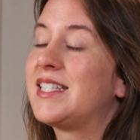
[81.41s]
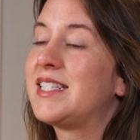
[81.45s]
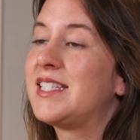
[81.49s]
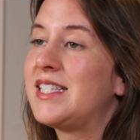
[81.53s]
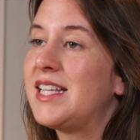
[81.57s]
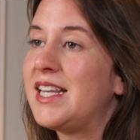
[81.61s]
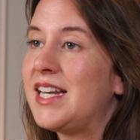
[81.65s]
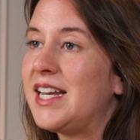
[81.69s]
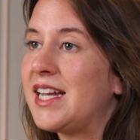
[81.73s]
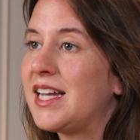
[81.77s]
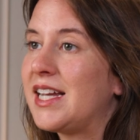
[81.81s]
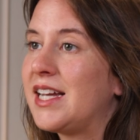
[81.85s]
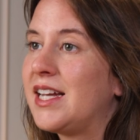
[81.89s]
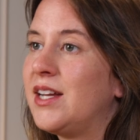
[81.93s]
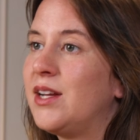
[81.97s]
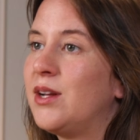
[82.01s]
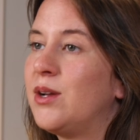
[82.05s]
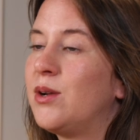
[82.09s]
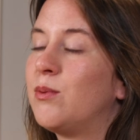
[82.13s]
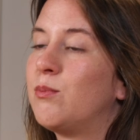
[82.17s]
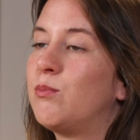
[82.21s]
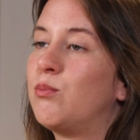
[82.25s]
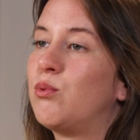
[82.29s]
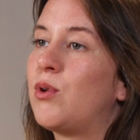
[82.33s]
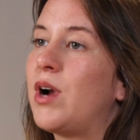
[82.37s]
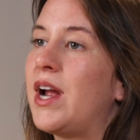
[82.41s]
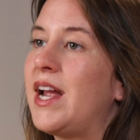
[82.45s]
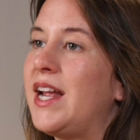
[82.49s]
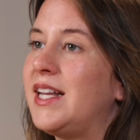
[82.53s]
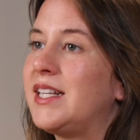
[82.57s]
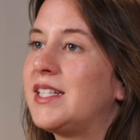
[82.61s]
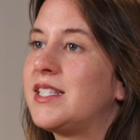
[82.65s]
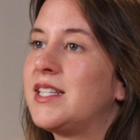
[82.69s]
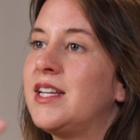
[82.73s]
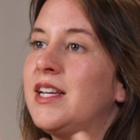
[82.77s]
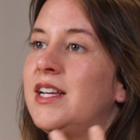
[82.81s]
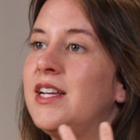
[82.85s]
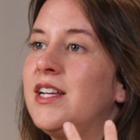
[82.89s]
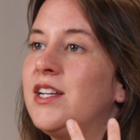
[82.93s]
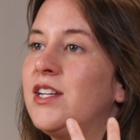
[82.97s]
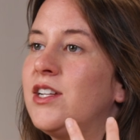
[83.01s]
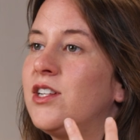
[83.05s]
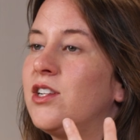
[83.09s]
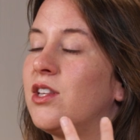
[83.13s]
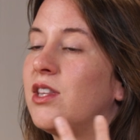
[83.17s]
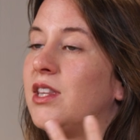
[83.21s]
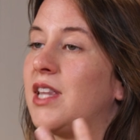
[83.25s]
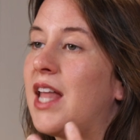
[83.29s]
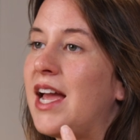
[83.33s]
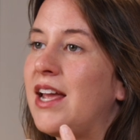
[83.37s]
acidic, bright,
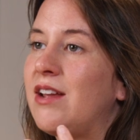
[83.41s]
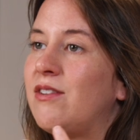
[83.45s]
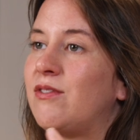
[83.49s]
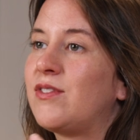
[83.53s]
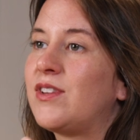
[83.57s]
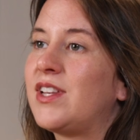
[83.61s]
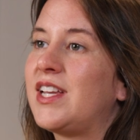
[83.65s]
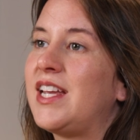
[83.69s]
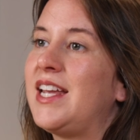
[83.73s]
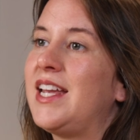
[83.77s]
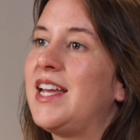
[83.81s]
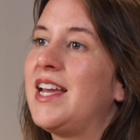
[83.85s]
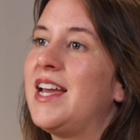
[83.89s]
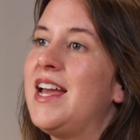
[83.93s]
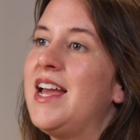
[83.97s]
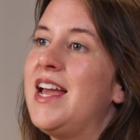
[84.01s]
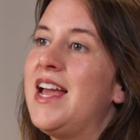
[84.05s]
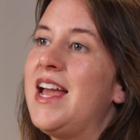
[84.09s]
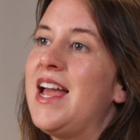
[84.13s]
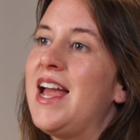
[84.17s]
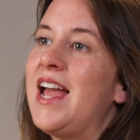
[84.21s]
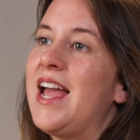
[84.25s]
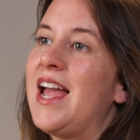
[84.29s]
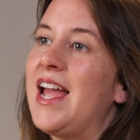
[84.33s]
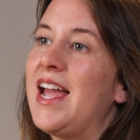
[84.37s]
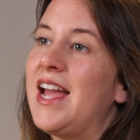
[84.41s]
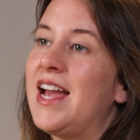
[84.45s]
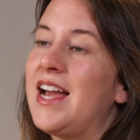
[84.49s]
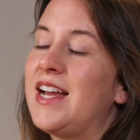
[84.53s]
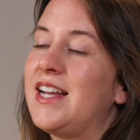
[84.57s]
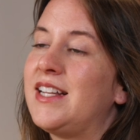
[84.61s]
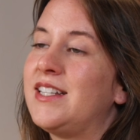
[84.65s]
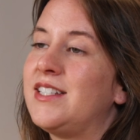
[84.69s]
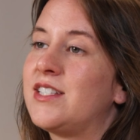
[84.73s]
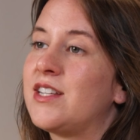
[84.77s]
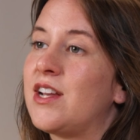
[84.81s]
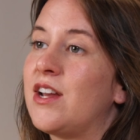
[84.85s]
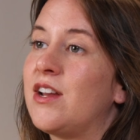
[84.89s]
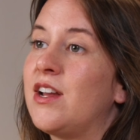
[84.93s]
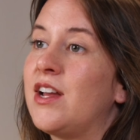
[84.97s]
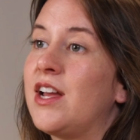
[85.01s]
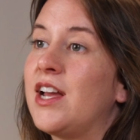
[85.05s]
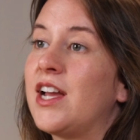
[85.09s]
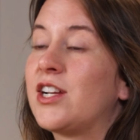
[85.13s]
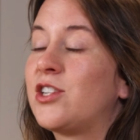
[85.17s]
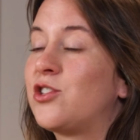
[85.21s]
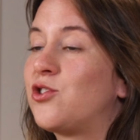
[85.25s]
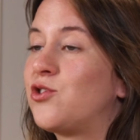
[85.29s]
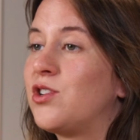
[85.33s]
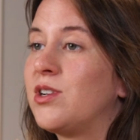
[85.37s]
lively, and
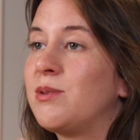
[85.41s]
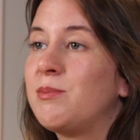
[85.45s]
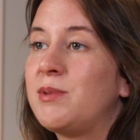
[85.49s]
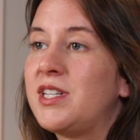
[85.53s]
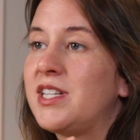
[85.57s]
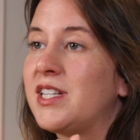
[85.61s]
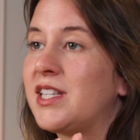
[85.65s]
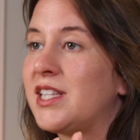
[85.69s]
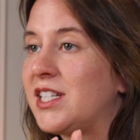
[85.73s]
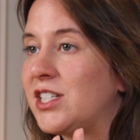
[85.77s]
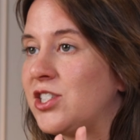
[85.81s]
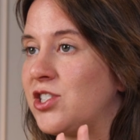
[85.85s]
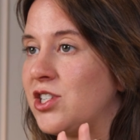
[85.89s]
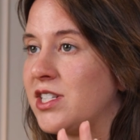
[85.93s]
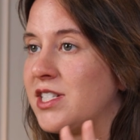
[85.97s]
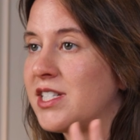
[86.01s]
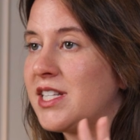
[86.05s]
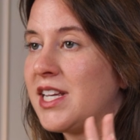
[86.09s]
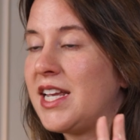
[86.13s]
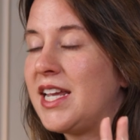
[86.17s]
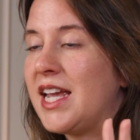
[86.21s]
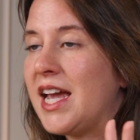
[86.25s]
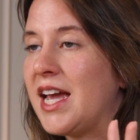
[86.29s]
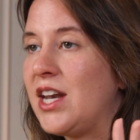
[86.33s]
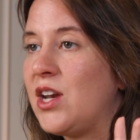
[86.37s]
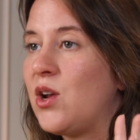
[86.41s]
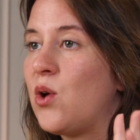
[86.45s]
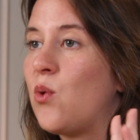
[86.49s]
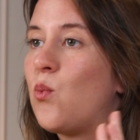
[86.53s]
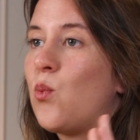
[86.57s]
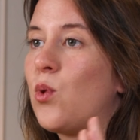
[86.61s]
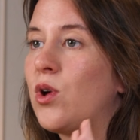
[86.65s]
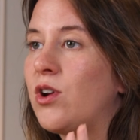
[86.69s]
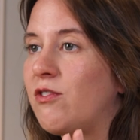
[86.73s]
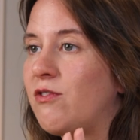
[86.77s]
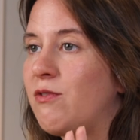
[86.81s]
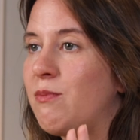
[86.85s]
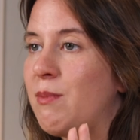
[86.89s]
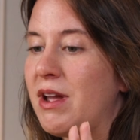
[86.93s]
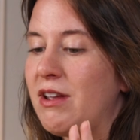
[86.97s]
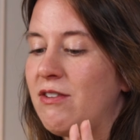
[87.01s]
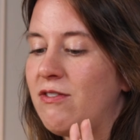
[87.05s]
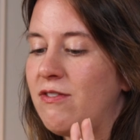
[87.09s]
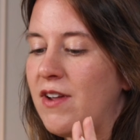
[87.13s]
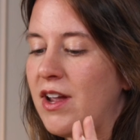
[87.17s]
extremely delicious. Again, one of my